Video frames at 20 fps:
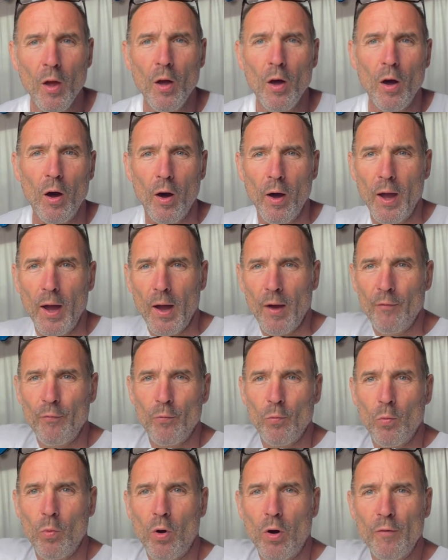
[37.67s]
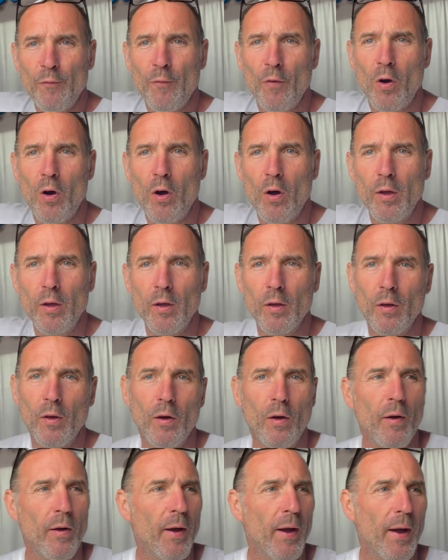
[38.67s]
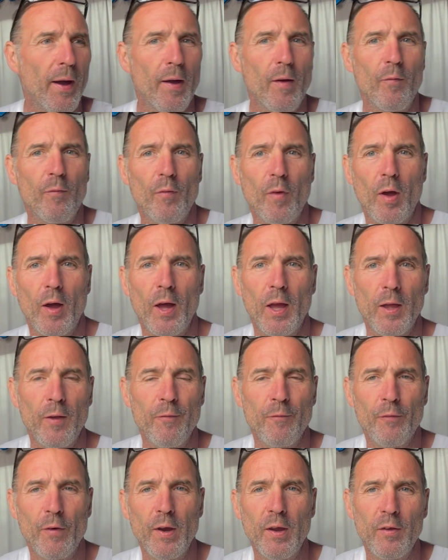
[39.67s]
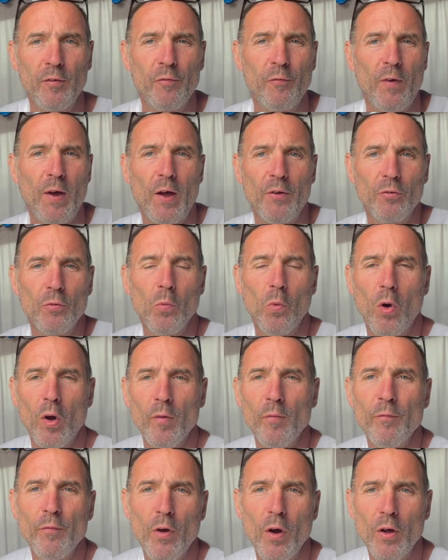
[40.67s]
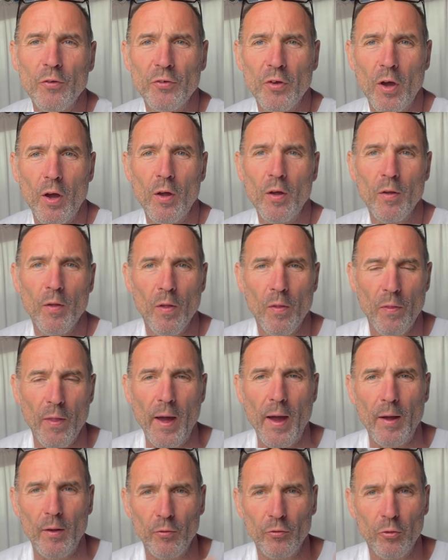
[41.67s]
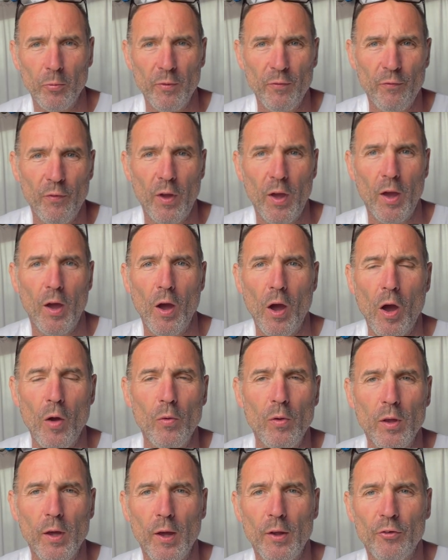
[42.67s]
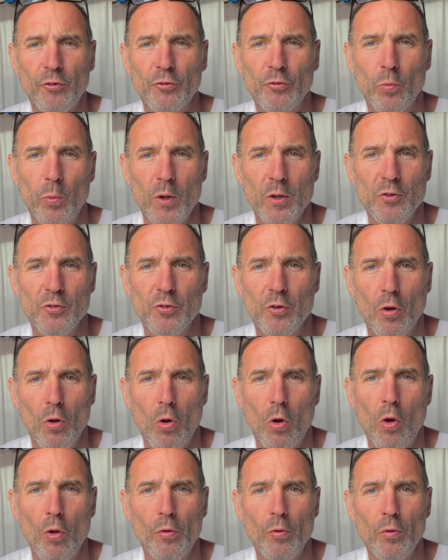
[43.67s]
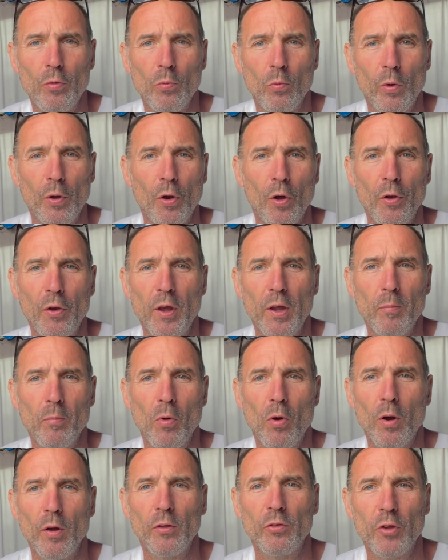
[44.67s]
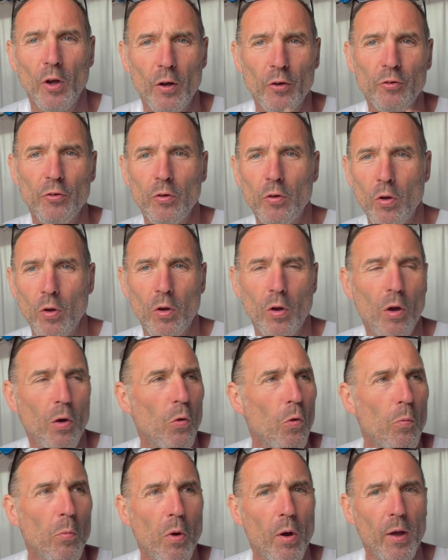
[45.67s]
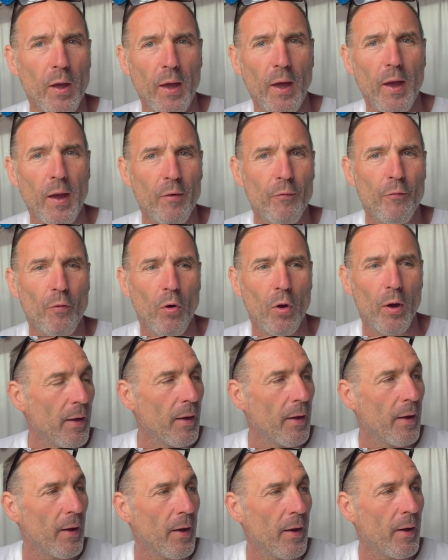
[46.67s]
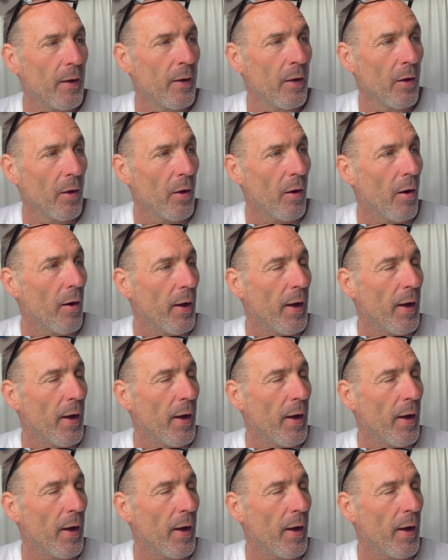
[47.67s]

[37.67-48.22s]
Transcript: I have Wi-Fi, I have a 3000 watt inverter. That, to be fair, only gets switched on when I need my induction cooker or my air fryer. I